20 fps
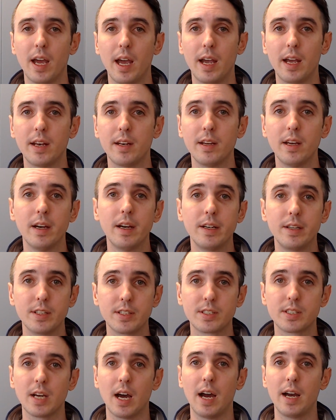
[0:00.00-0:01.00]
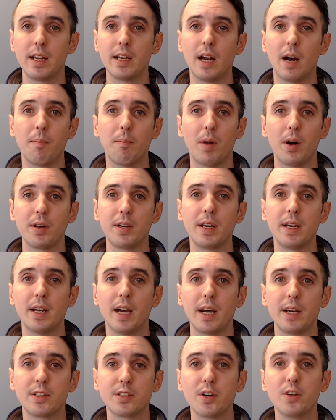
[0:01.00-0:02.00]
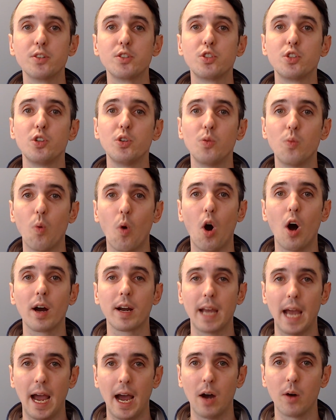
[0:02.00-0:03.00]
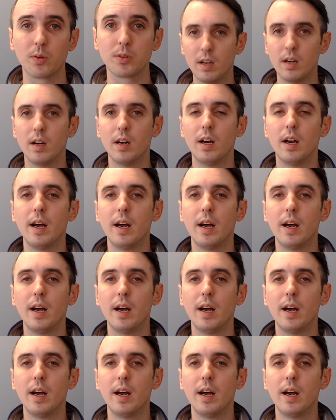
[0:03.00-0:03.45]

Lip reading: and decided on Monday night to walk out.